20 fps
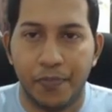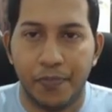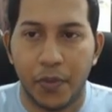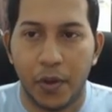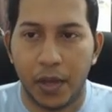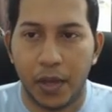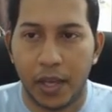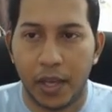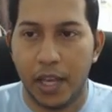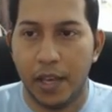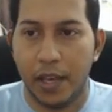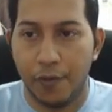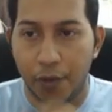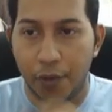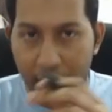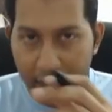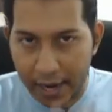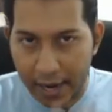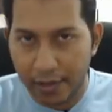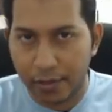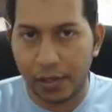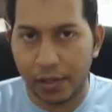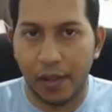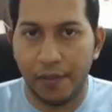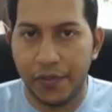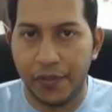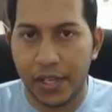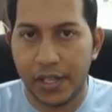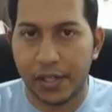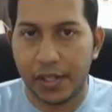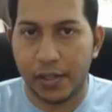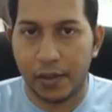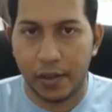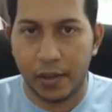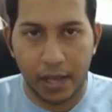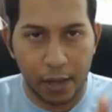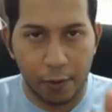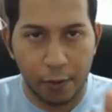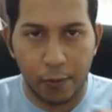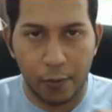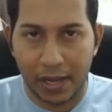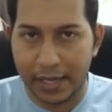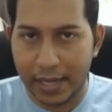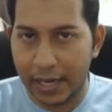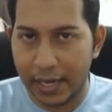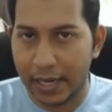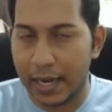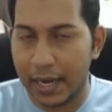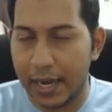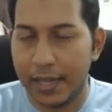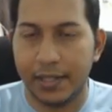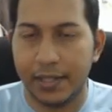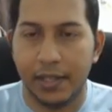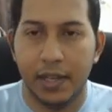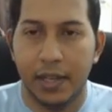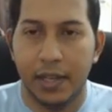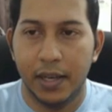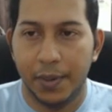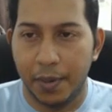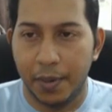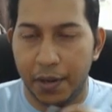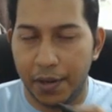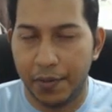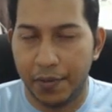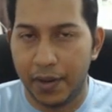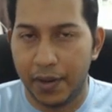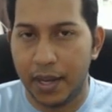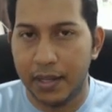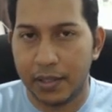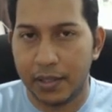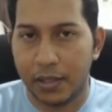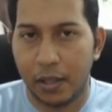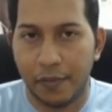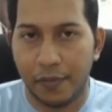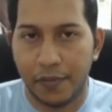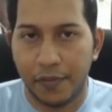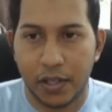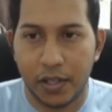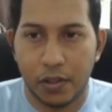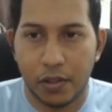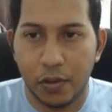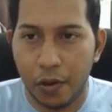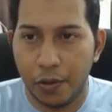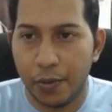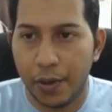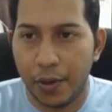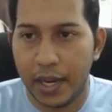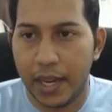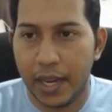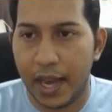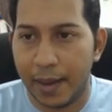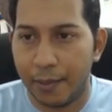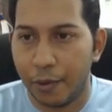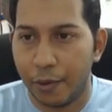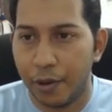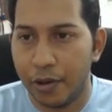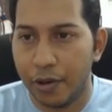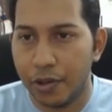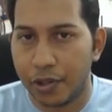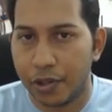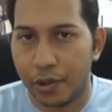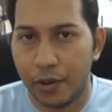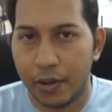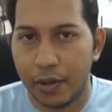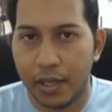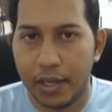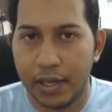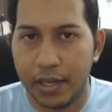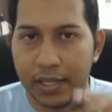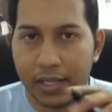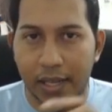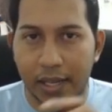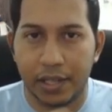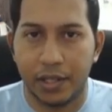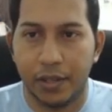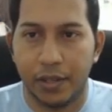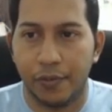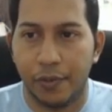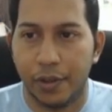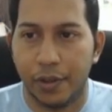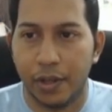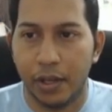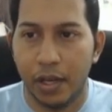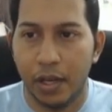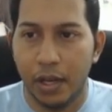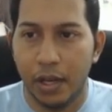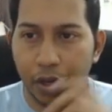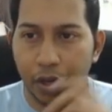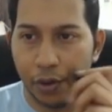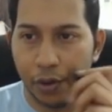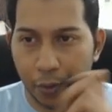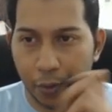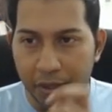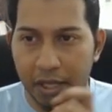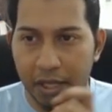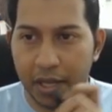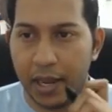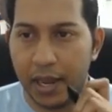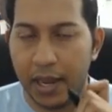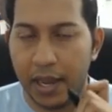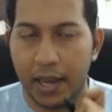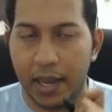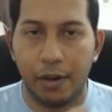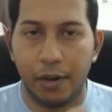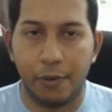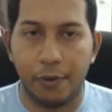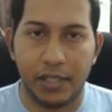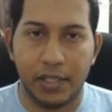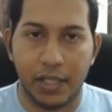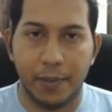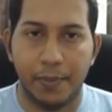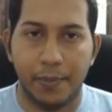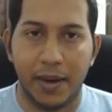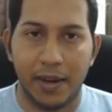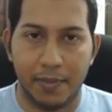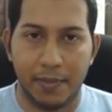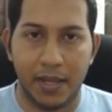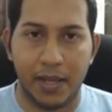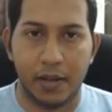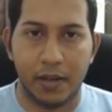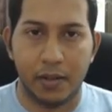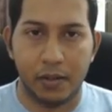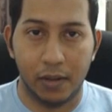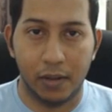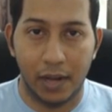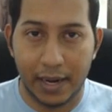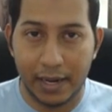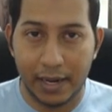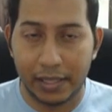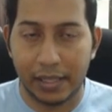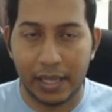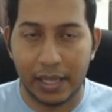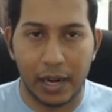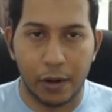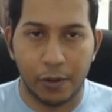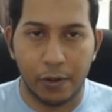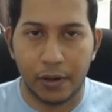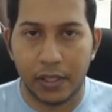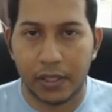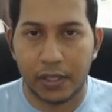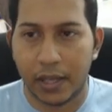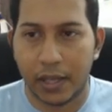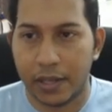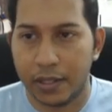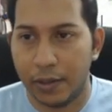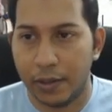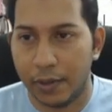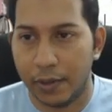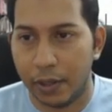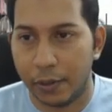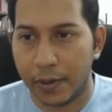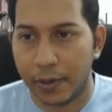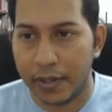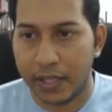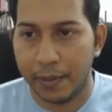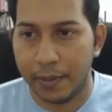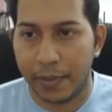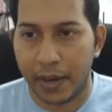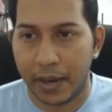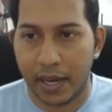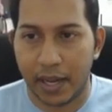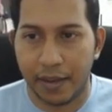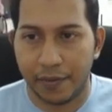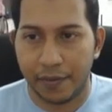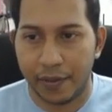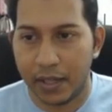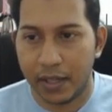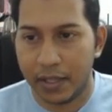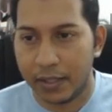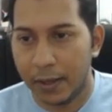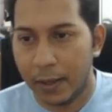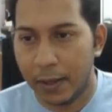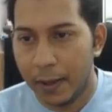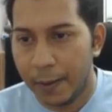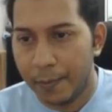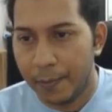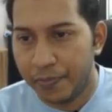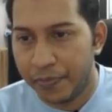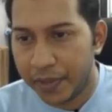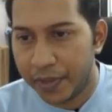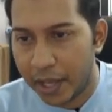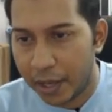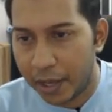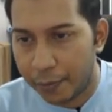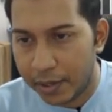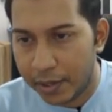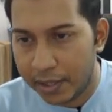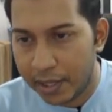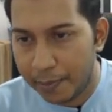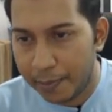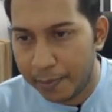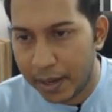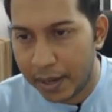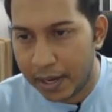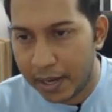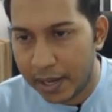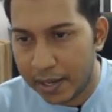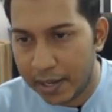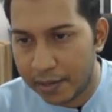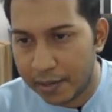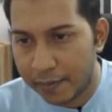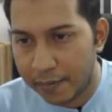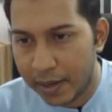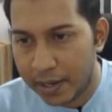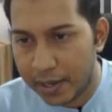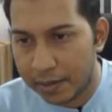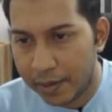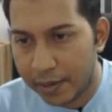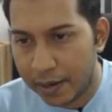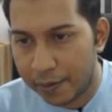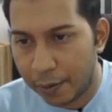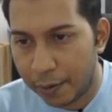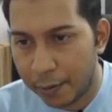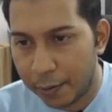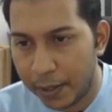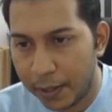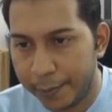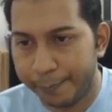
Okay, if you can solve this, okay, well done guys. But if you can't solve this, don't worry, I'm going to show you the discussion for the question A and question part B. So let us start our discussion with the question part A first. Okay, question part A is very straightforward.